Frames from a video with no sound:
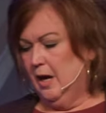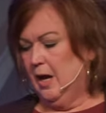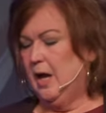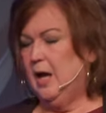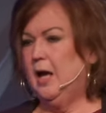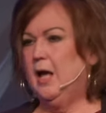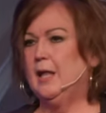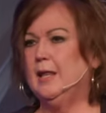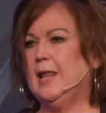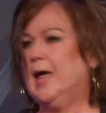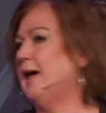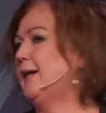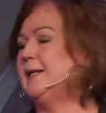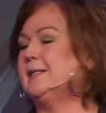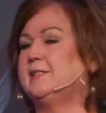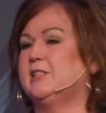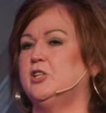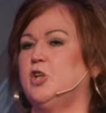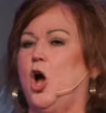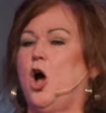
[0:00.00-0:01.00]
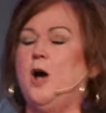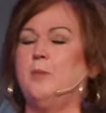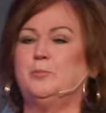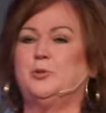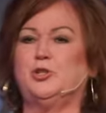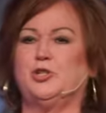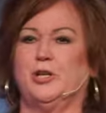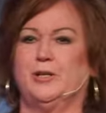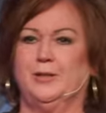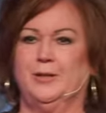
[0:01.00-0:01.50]
uh, like it's an
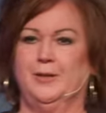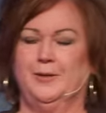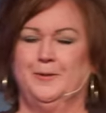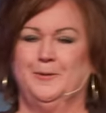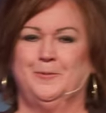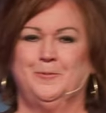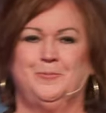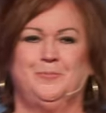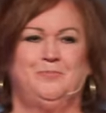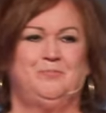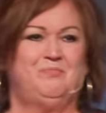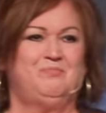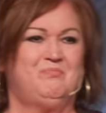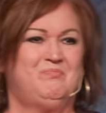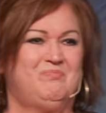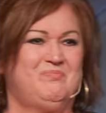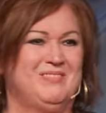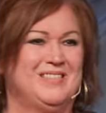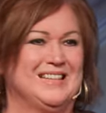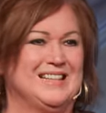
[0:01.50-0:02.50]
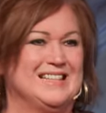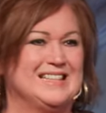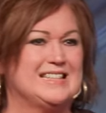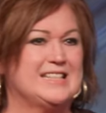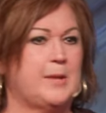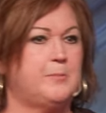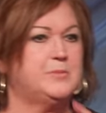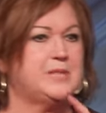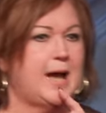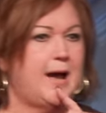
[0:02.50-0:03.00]
option
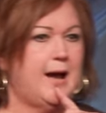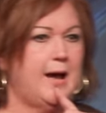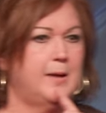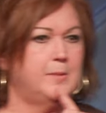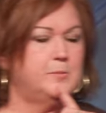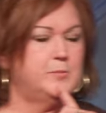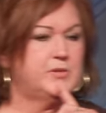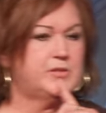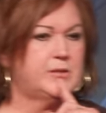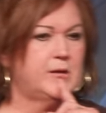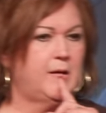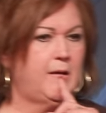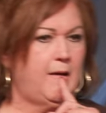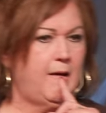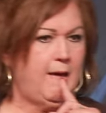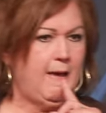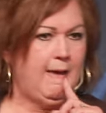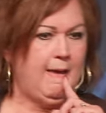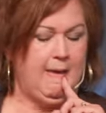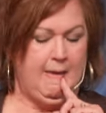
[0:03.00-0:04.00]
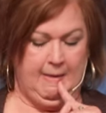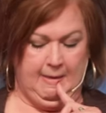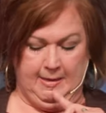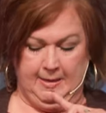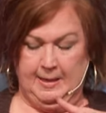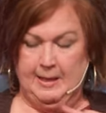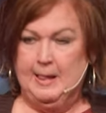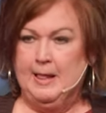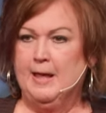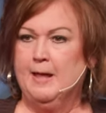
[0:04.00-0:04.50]
sometimes.
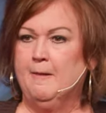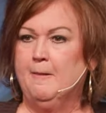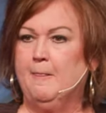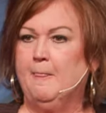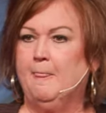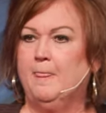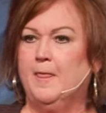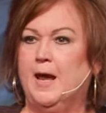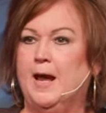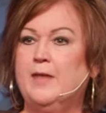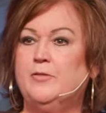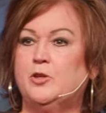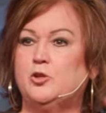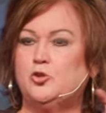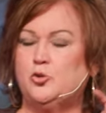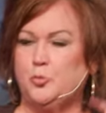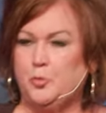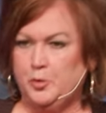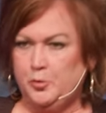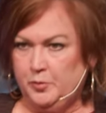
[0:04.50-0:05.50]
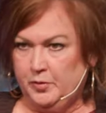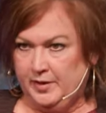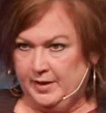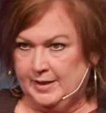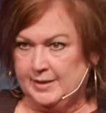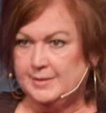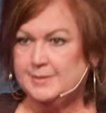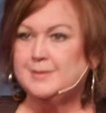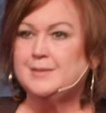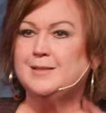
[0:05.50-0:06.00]
And the truth
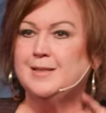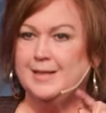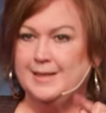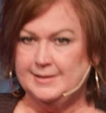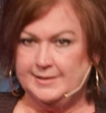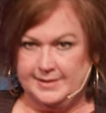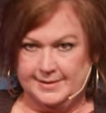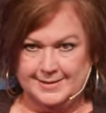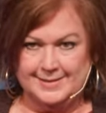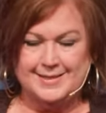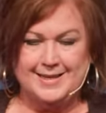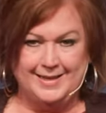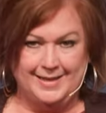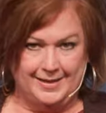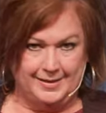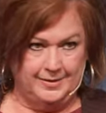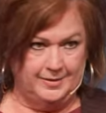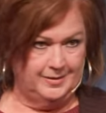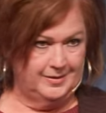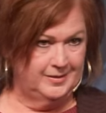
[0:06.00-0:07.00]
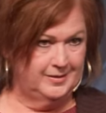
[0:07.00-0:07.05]
is, it's a sin.